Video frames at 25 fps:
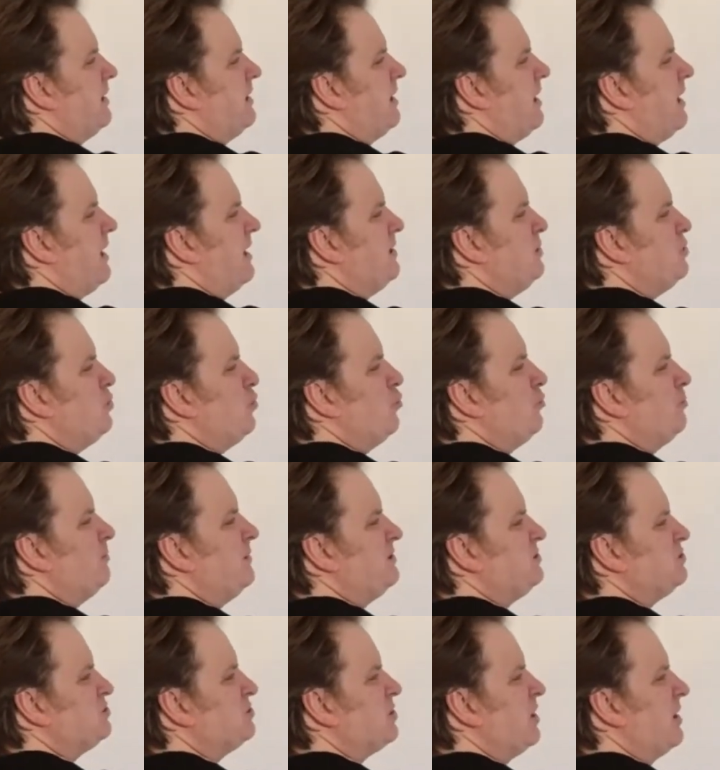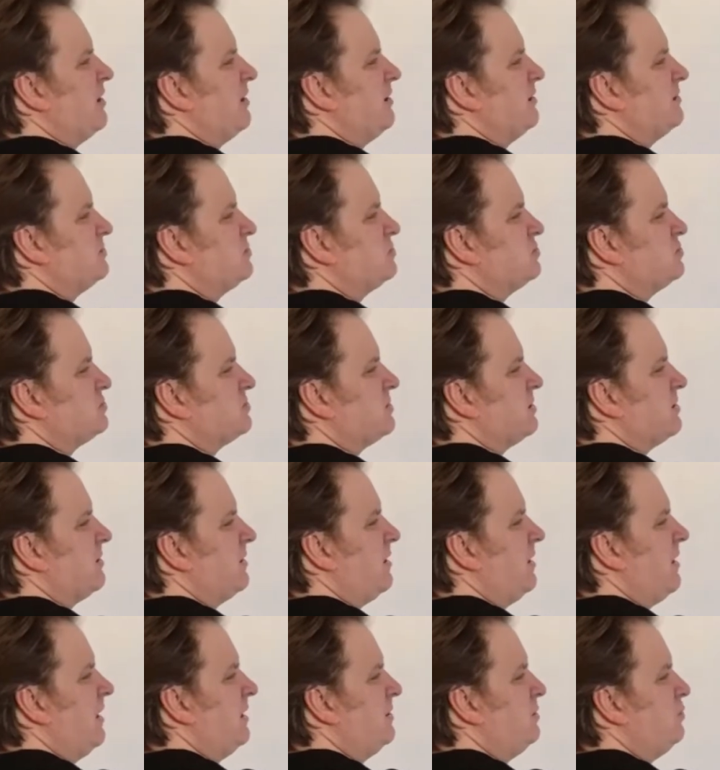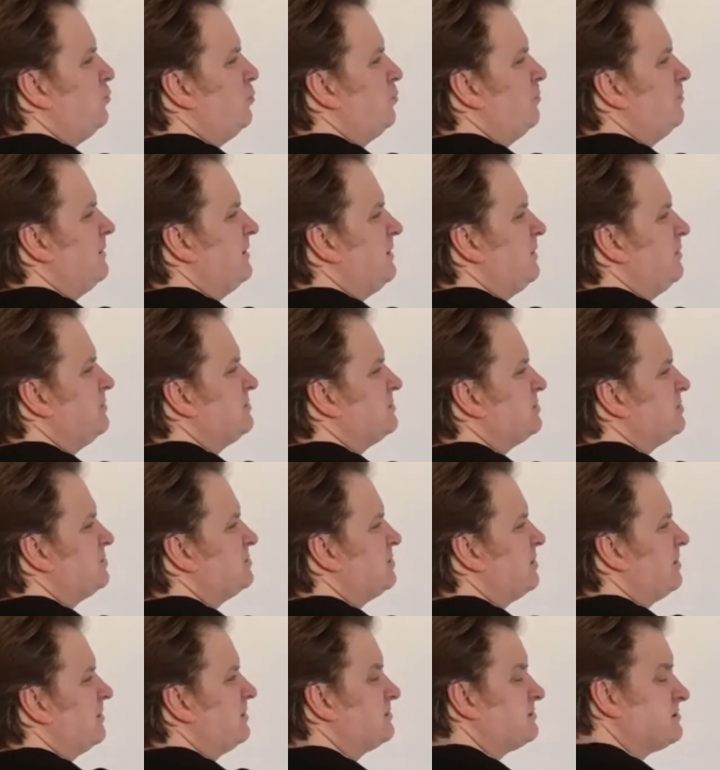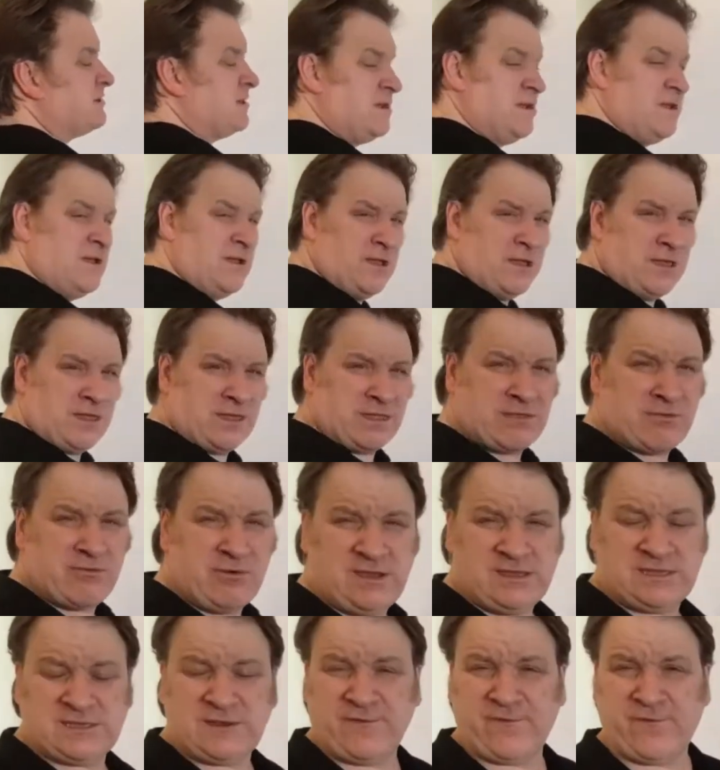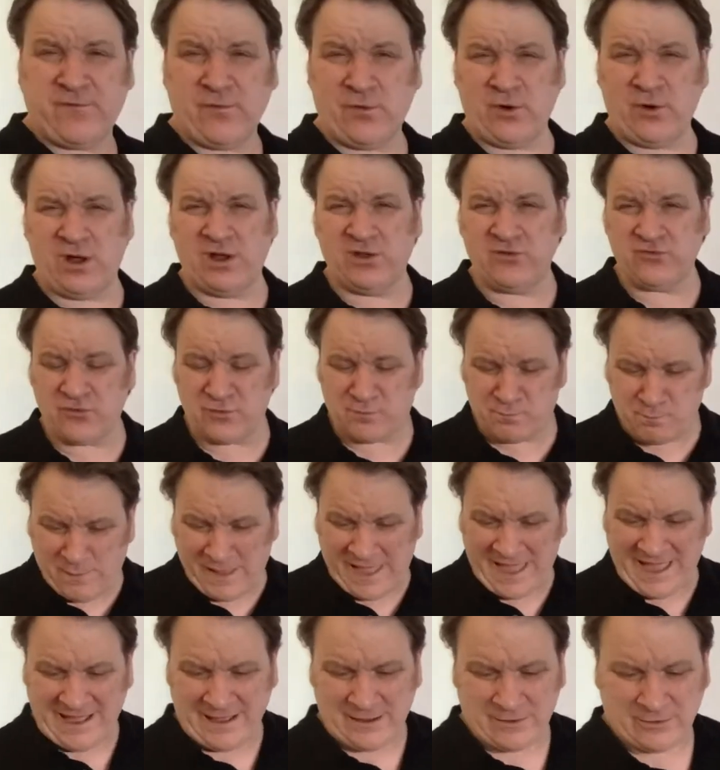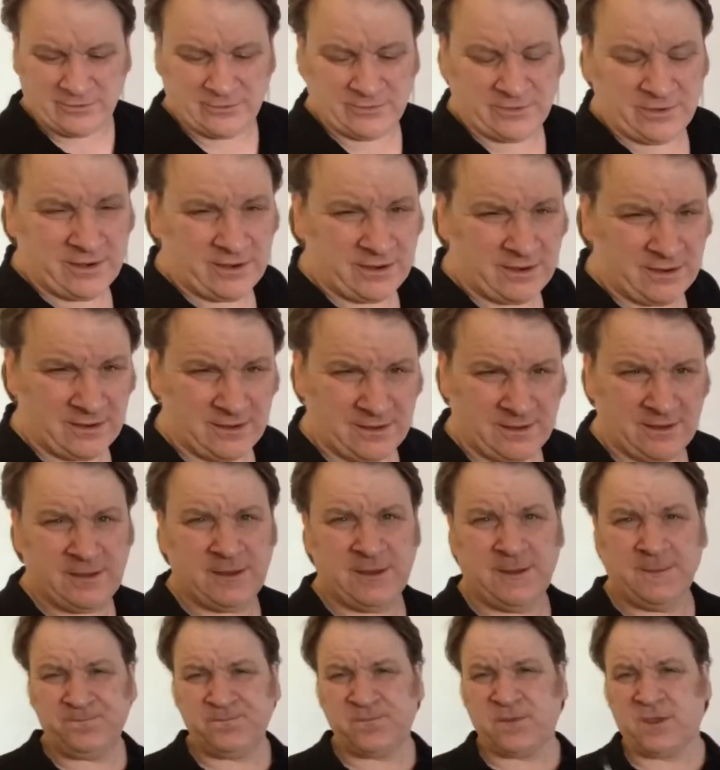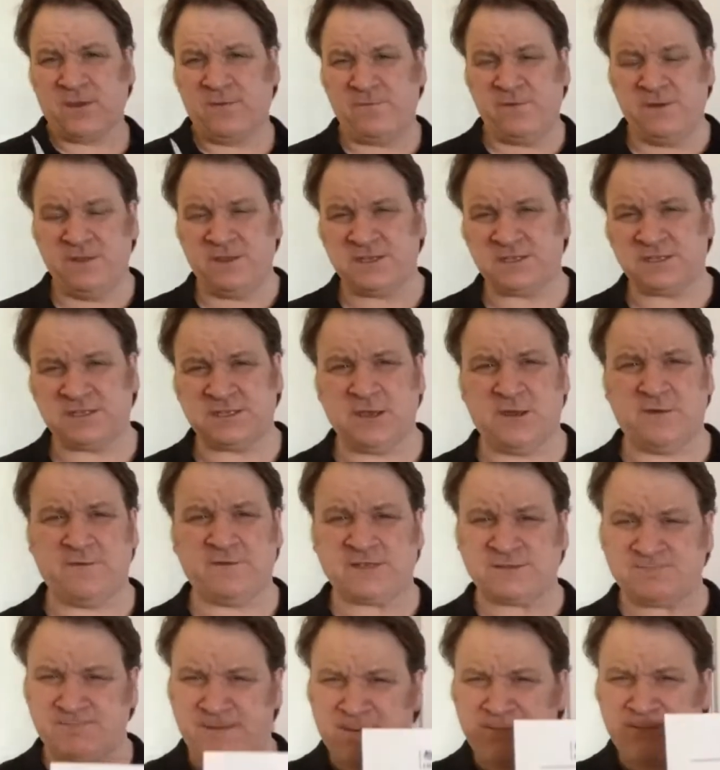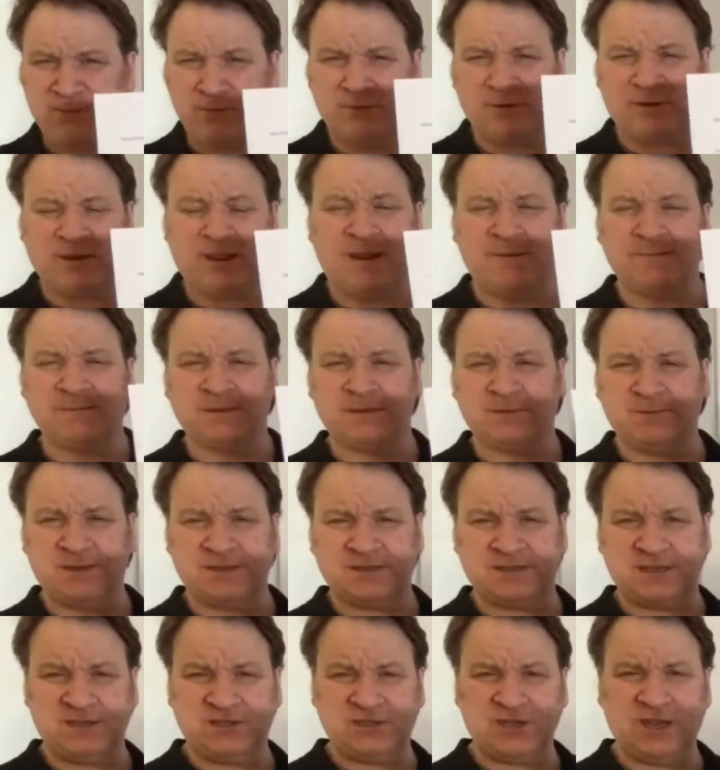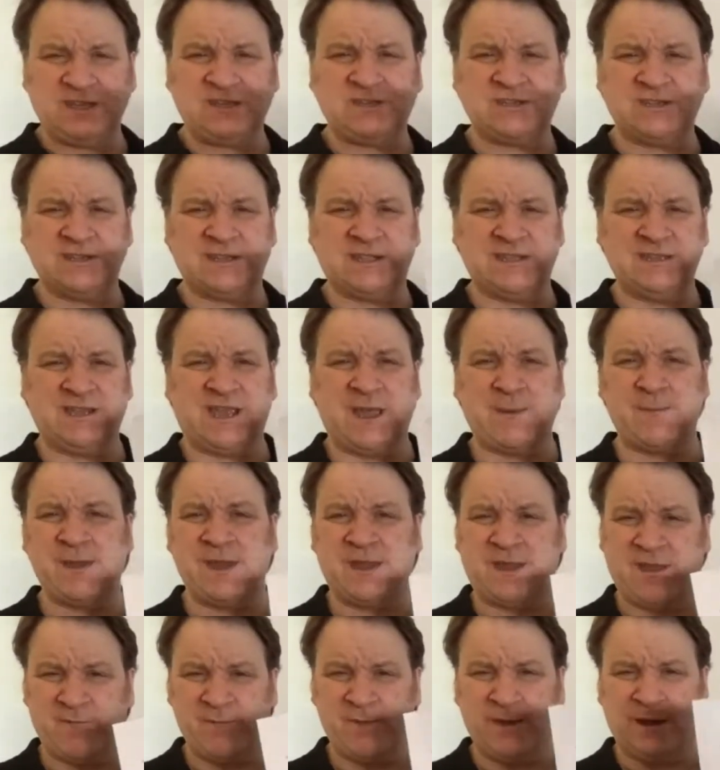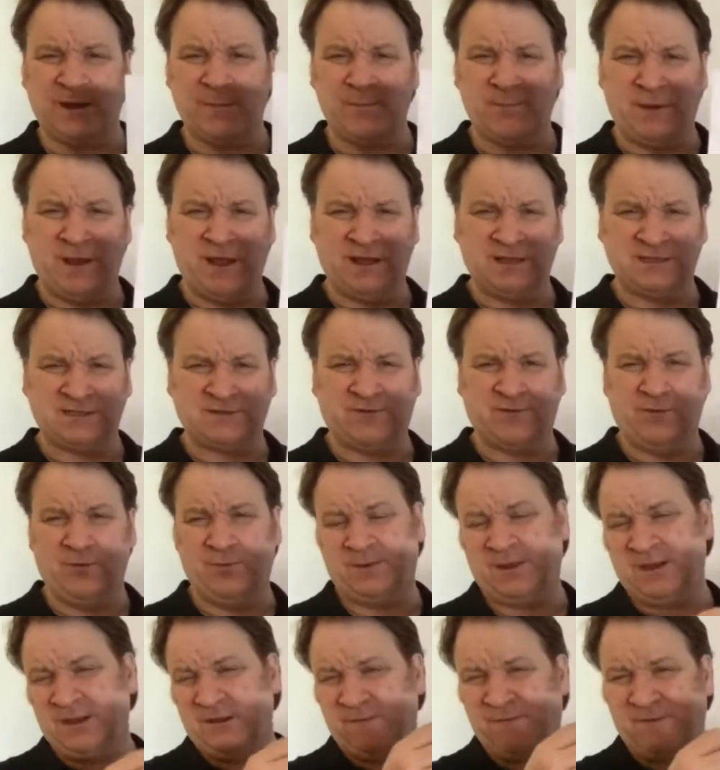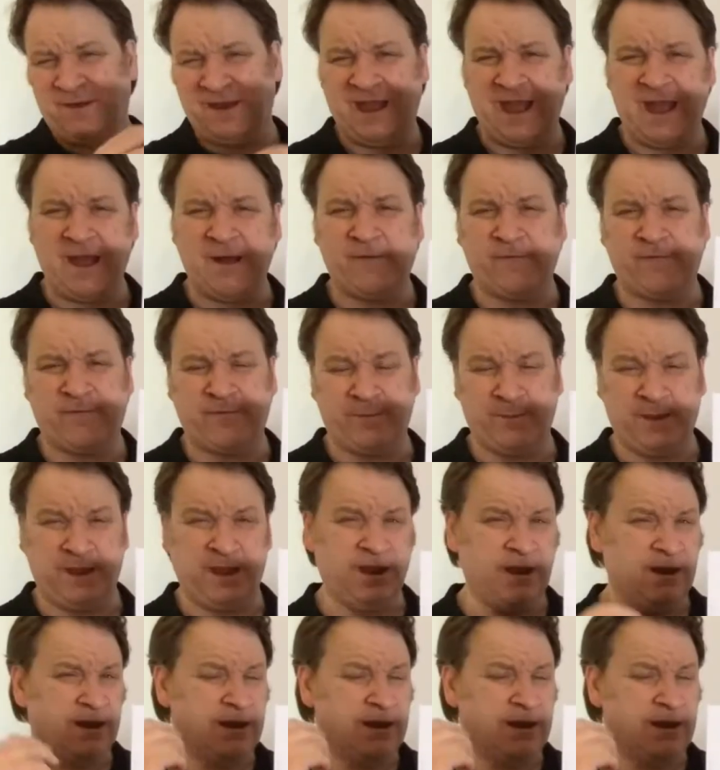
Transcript: I normally charge I normally used to charge three to four hundred pound for this service. People would come to me and say, Jason, can you get me a government compliance form? Can you fill it out for me?